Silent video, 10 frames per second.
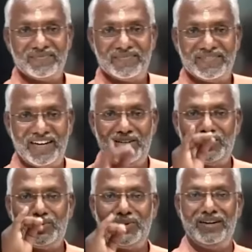The ideal
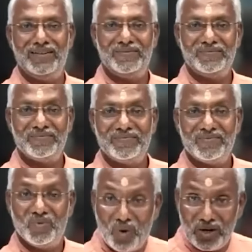student.
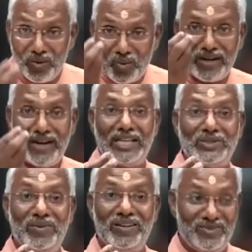Only one
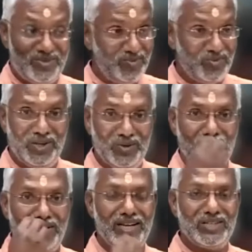aspect. You see, only
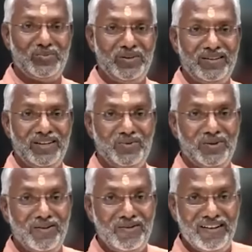one aspect takes
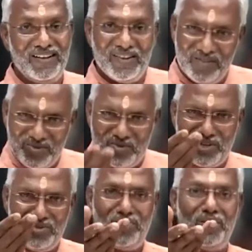1 hour.
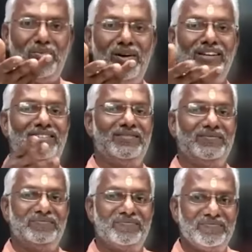24 points.
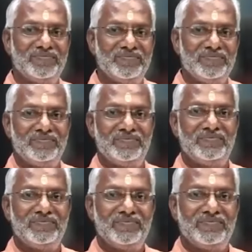
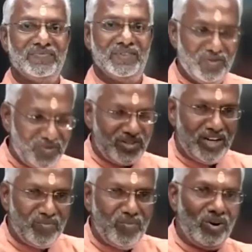That if you
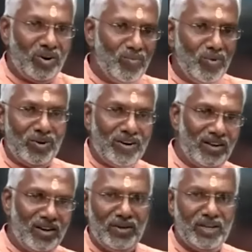chant more and more
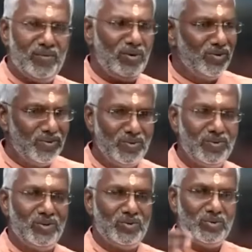Valmiki Ramayana, you
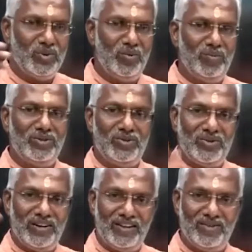get so much
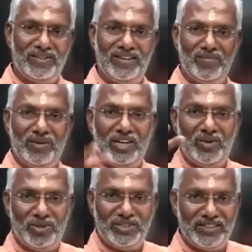like what that Milky
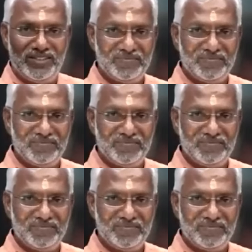Ocean.